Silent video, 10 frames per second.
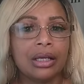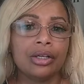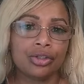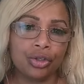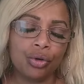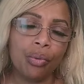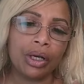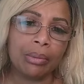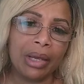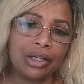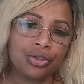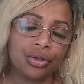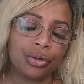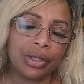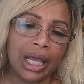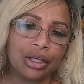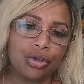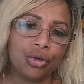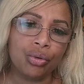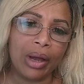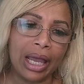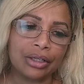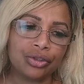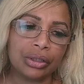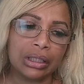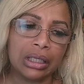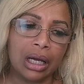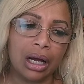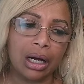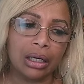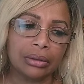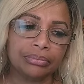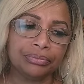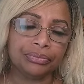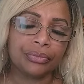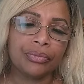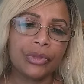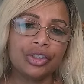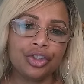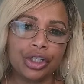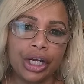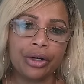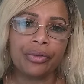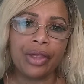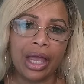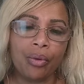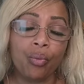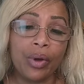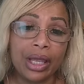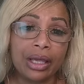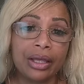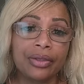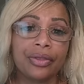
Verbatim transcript: So you want to make sure that you actually um, share that with